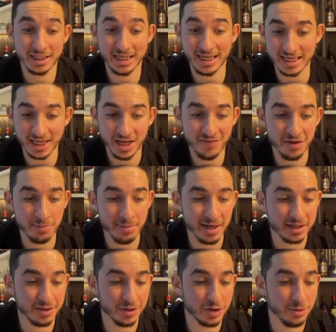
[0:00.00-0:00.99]
again giving
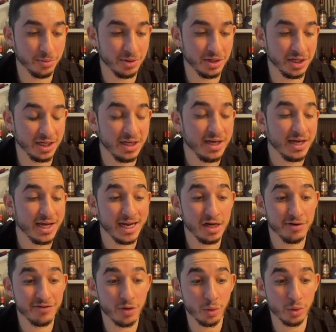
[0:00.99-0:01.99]
back to the community, and
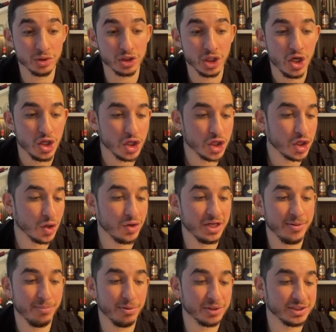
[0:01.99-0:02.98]
of course thirty
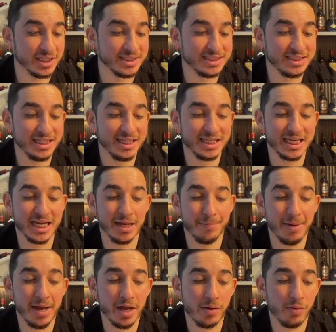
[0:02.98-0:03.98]
percent staking and
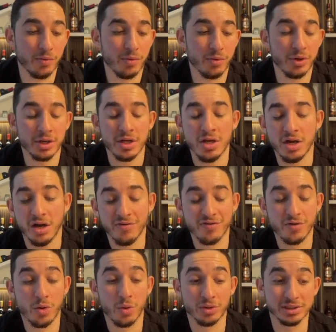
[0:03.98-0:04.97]
battle reward, of
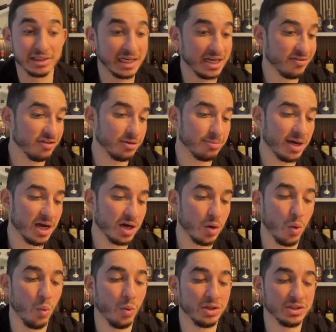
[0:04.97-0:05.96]
course giving back
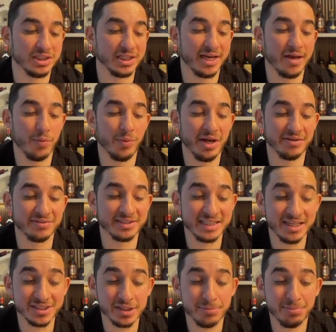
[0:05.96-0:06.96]
once again. We have
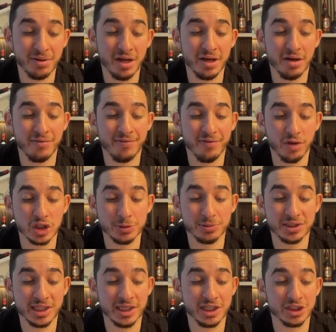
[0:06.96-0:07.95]
set a supply of large
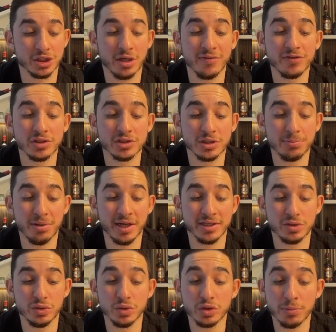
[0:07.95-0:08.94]
percentage of the supply
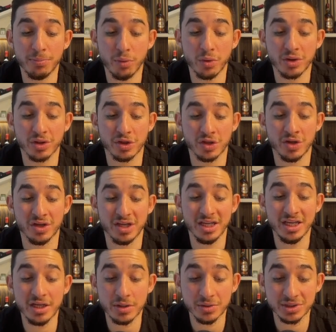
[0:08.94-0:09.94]
to support the
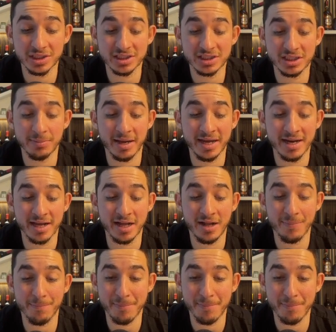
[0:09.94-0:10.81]
ecosystem and help